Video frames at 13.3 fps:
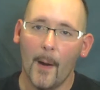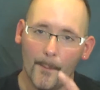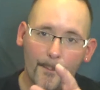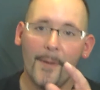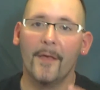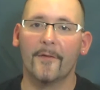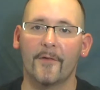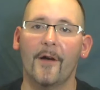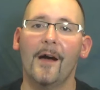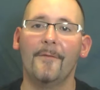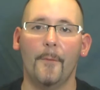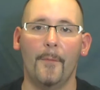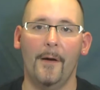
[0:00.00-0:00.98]
I'm pissed
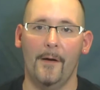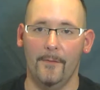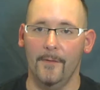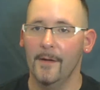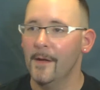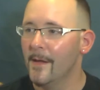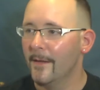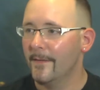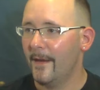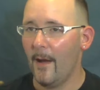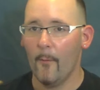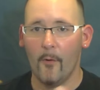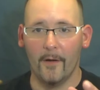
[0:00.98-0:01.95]
off about
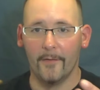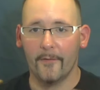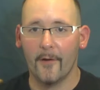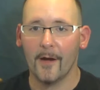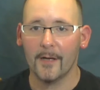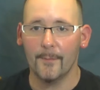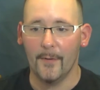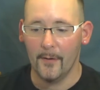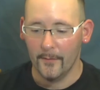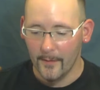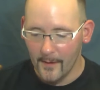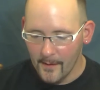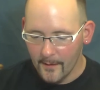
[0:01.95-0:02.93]
that I want to talk
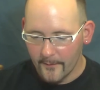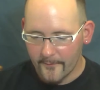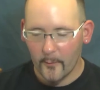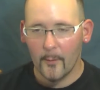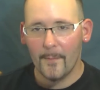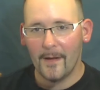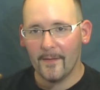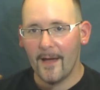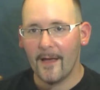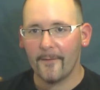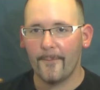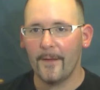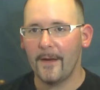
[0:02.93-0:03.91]
about. So in my
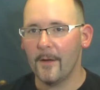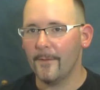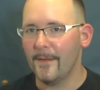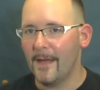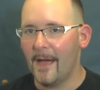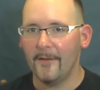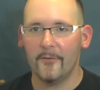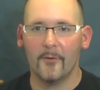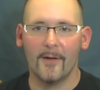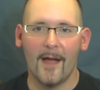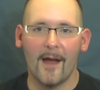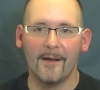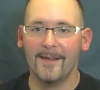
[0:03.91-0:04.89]
last video, the
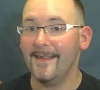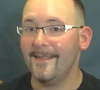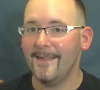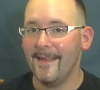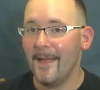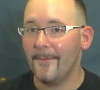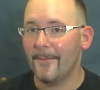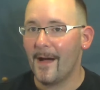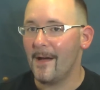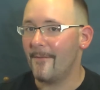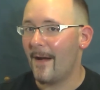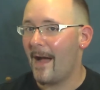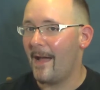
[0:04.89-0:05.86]
iJoy
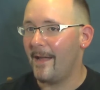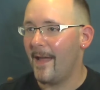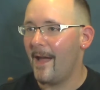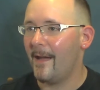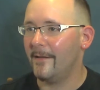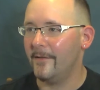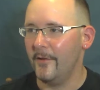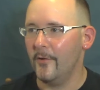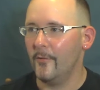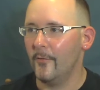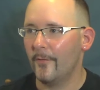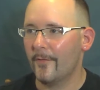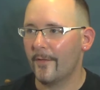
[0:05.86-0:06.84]
RDTA5, I had
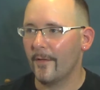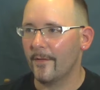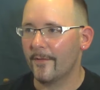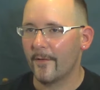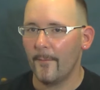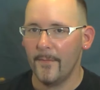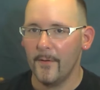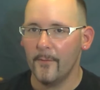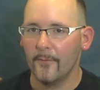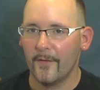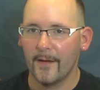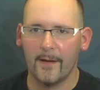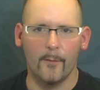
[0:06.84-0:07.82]
used some
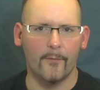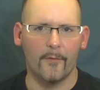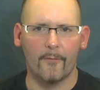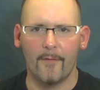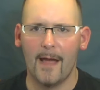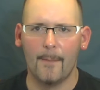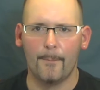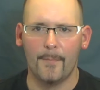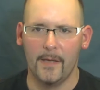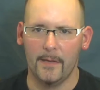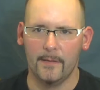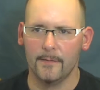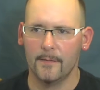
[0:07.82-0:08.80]
music. It was a rap
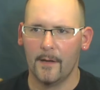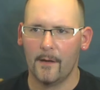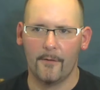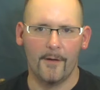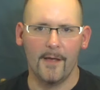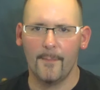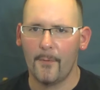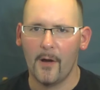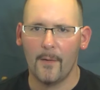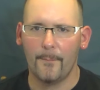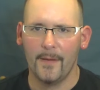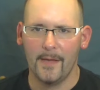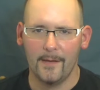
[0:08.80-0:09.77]
beat or a
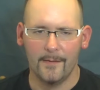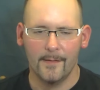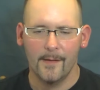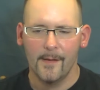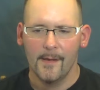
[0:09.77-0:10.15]
hip-hop beat.